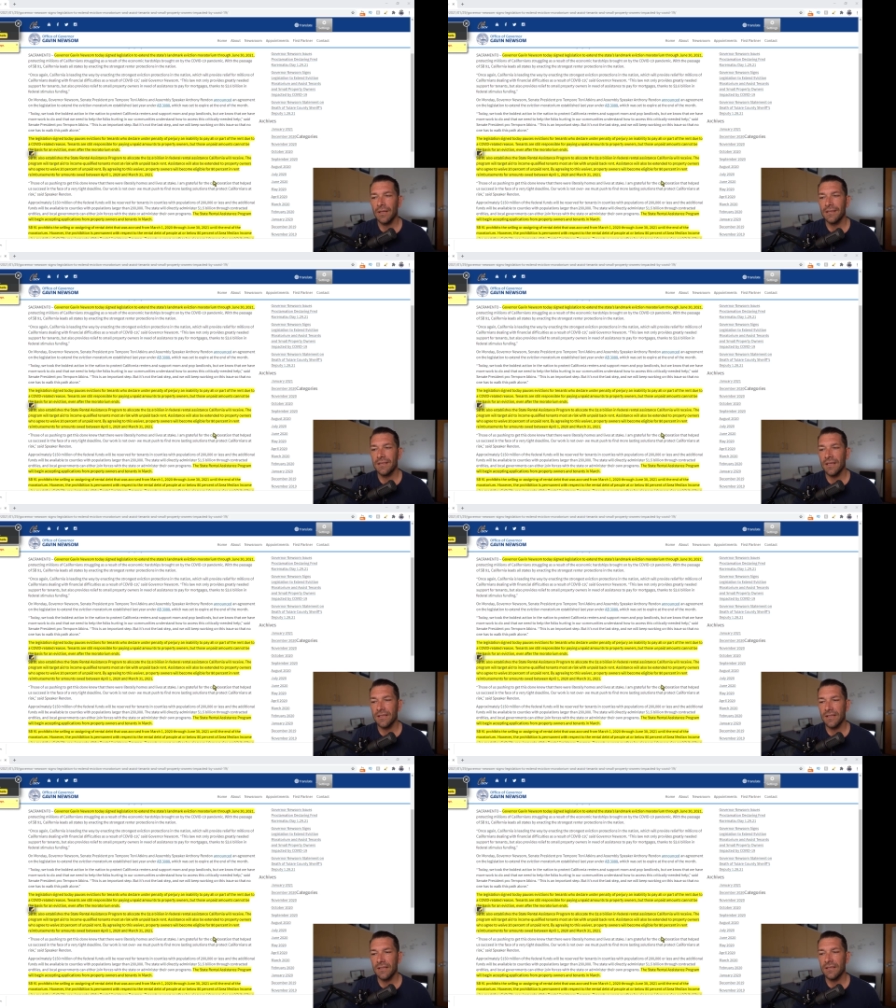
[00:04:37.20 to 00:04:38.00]

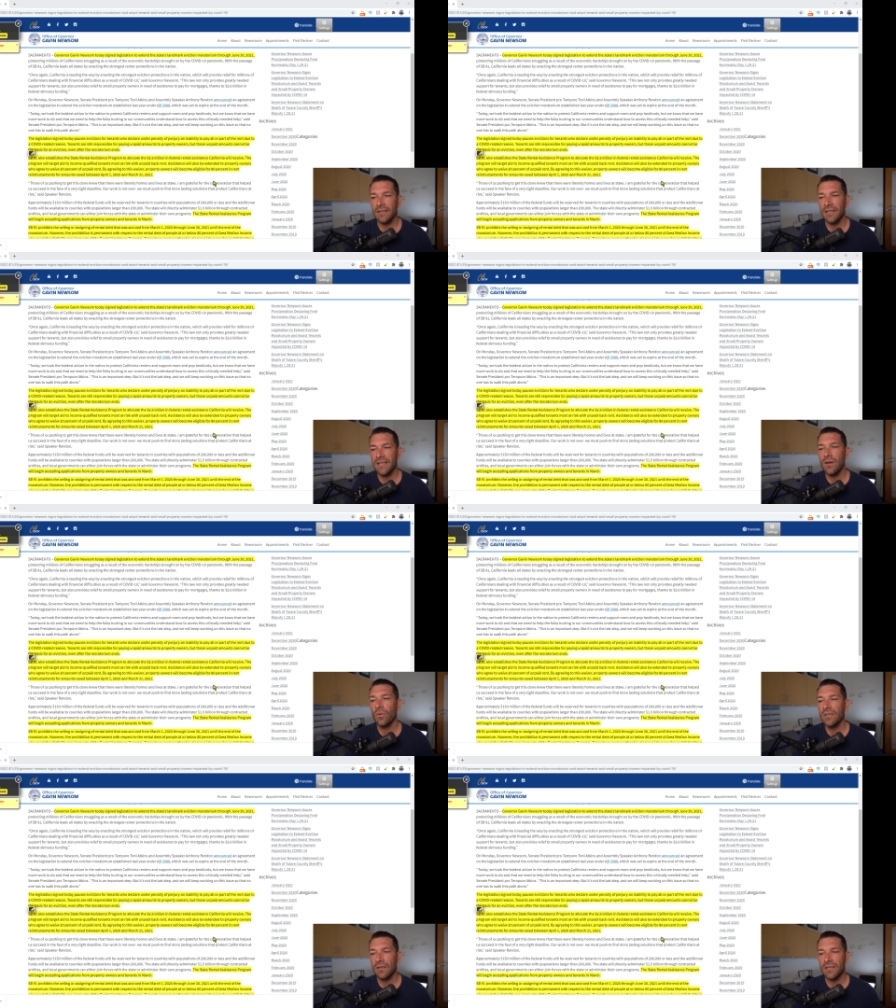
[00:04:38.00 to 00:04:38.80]
state
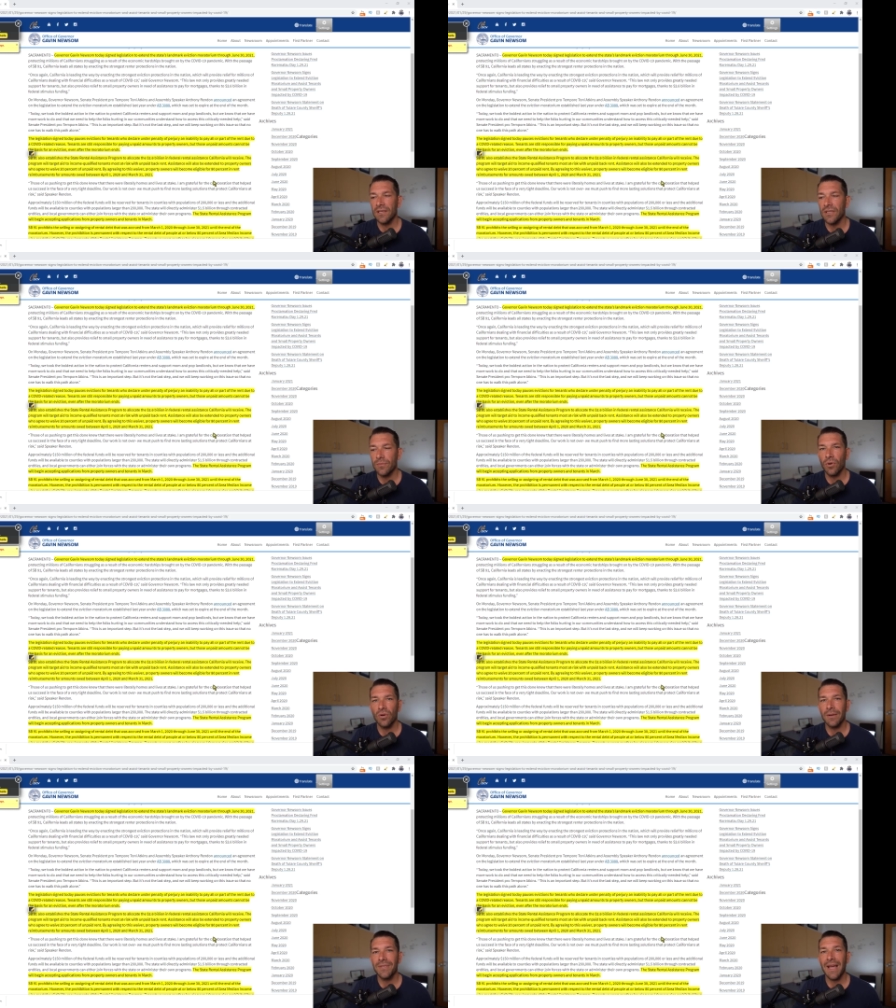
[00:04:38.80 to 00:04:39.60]
rental assistance
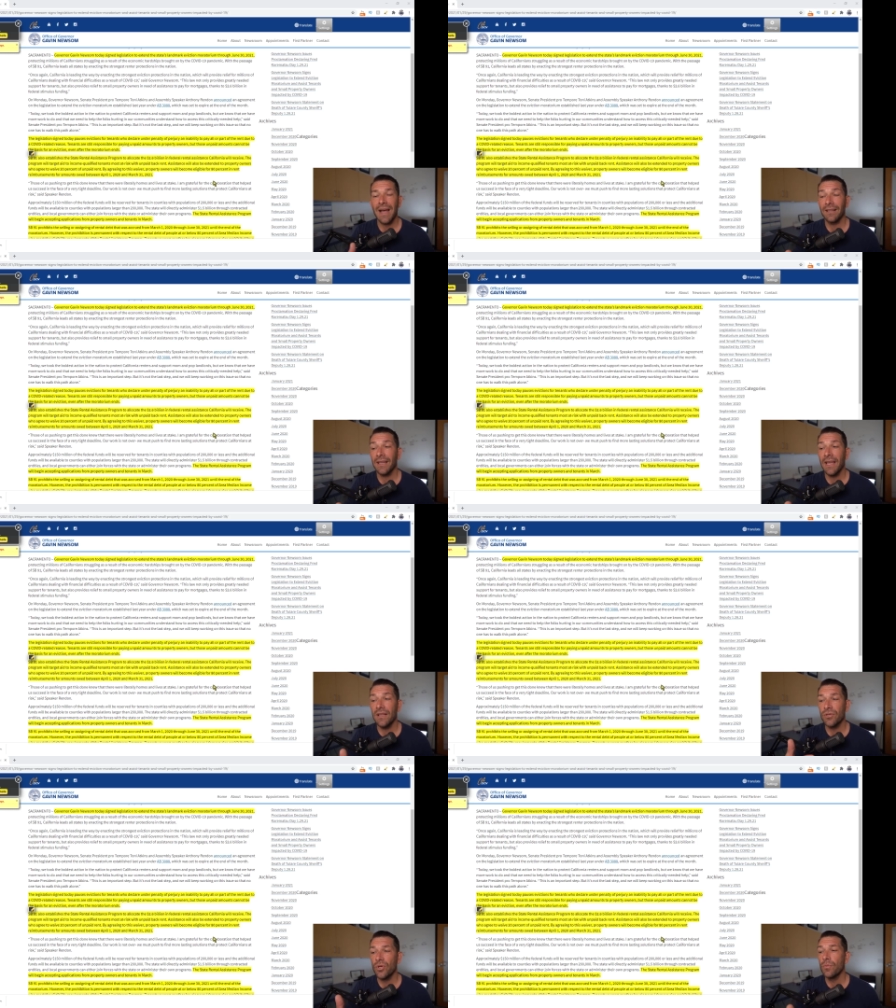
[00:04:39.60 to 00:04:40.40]
program to
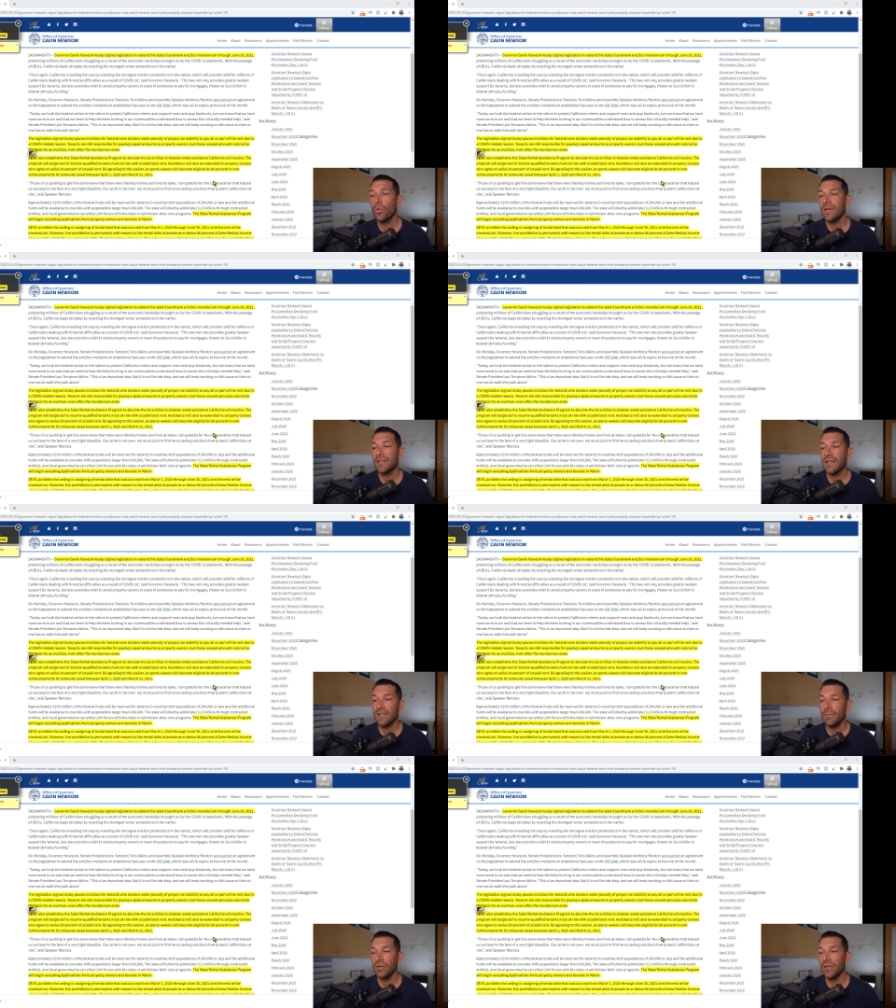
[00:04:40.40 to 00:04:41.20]
allocate
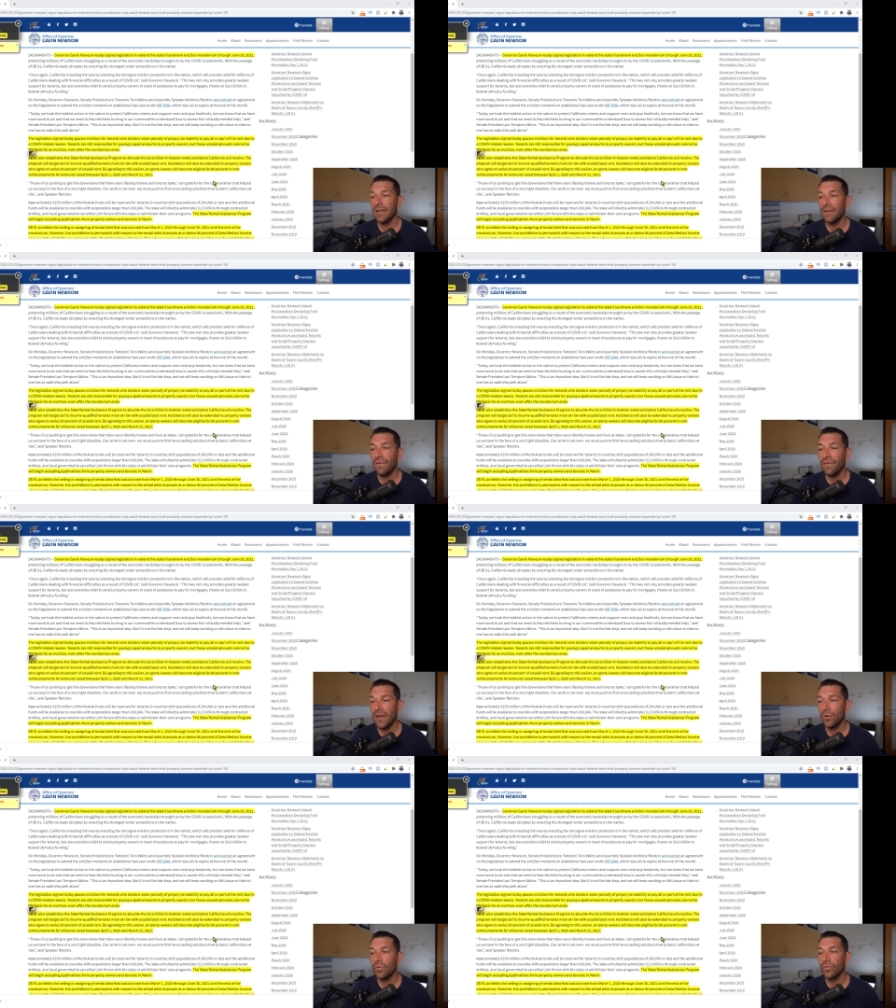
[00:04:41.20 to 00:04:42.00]
$2.6 billion in
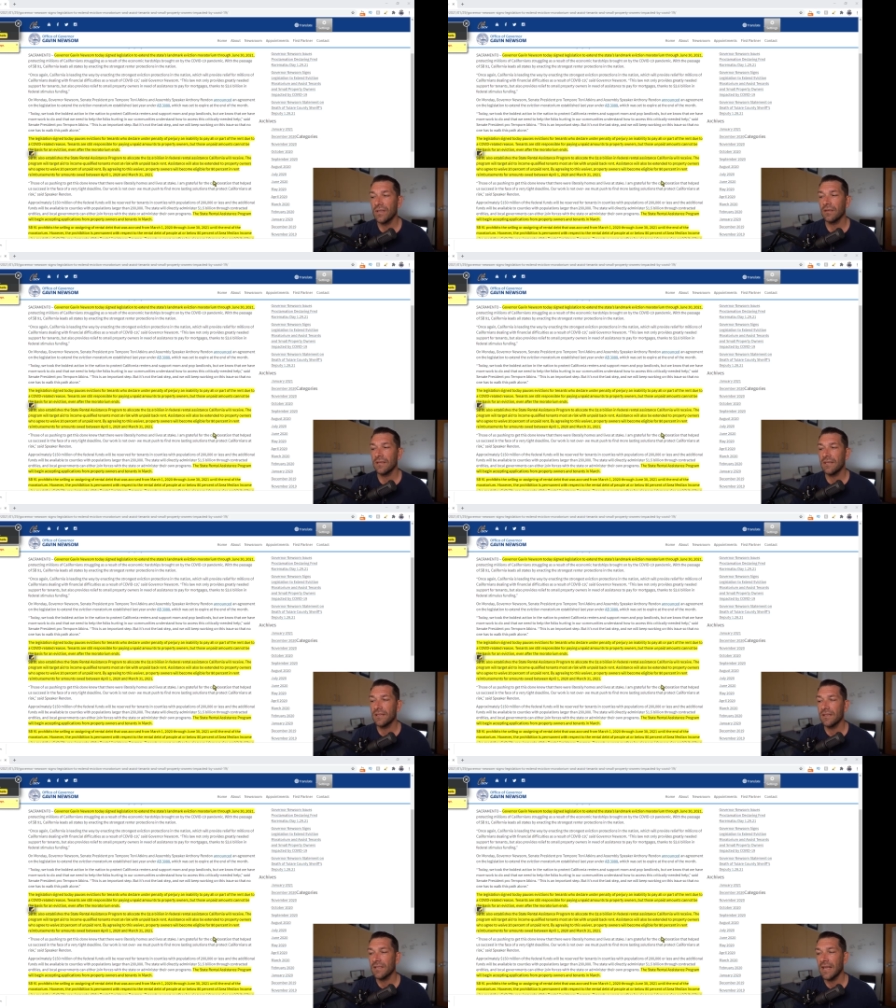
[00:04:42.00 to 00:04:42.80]
federal rental
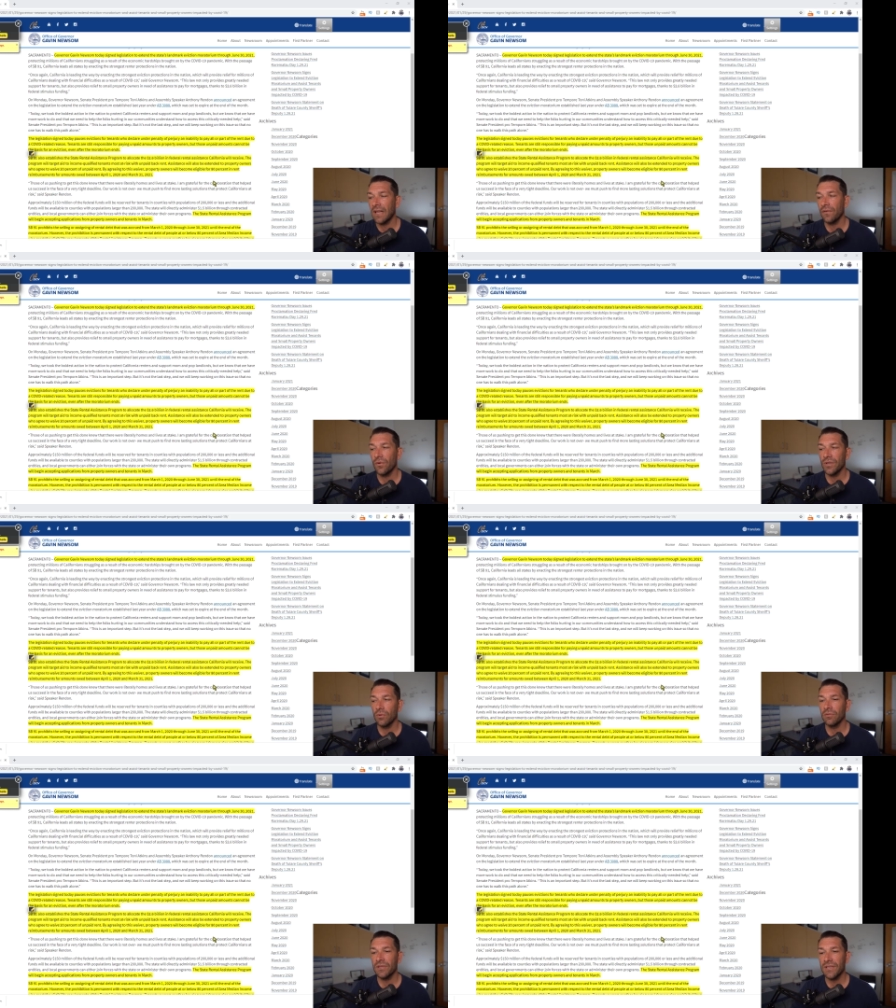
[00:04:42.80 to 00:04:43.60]
assistance California
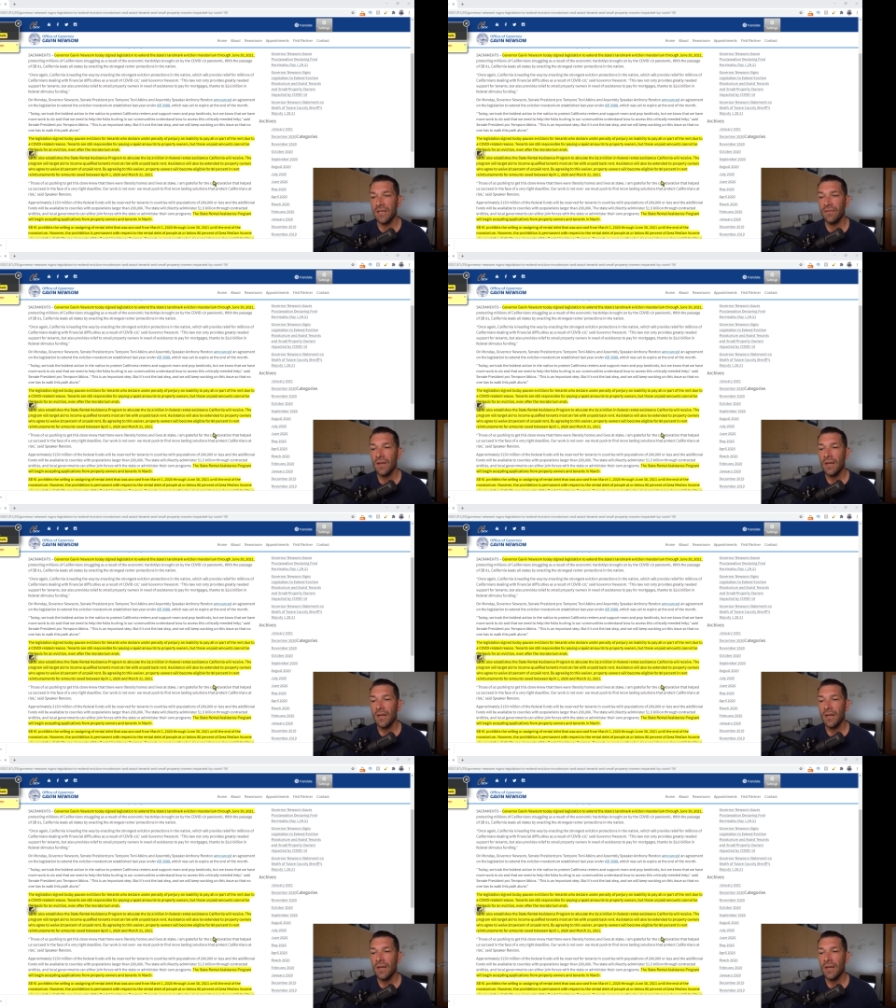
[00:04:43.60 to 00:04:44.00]
will receive.